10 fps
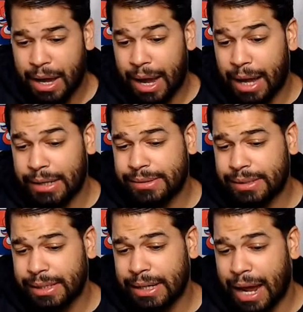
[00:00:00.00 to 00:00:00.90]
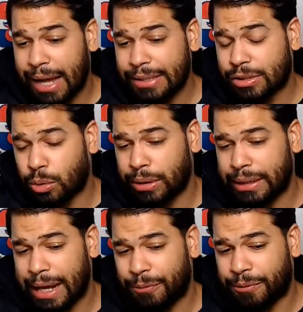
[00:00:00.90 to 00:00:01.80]
Honestly, I scored
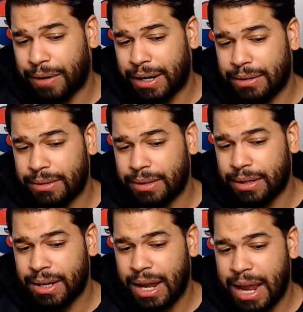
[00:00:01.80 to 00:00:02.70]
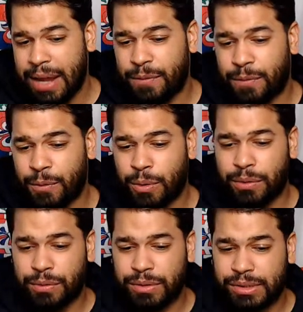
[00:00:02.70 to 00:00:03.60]
that fight
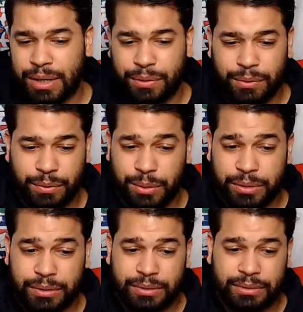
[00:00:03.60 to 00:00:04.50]
8-4 for Stephen Fulton.